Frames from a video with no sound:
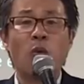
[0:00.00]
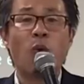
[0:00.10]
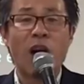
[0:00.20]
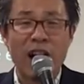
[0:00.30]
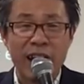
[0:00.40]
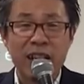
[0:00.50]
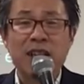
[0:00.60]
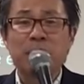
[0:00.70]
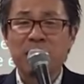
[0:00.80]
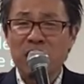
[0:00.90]
Why?
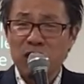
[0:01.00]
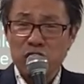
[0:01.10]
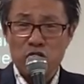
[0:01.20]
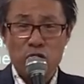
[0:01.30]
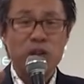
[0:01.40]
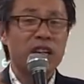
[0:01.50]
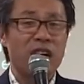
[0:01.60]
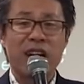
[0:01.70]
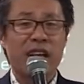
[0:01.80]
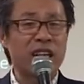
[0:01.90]
Because you and
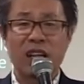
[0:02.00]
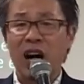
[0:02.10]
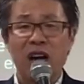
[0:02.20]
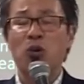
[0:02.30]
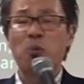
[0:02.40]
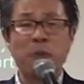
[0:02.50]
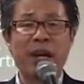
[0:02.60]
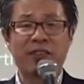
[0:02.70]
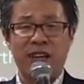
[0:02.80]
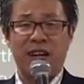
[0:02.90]
I cannot
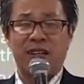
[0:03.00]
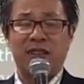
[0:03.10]
obey that.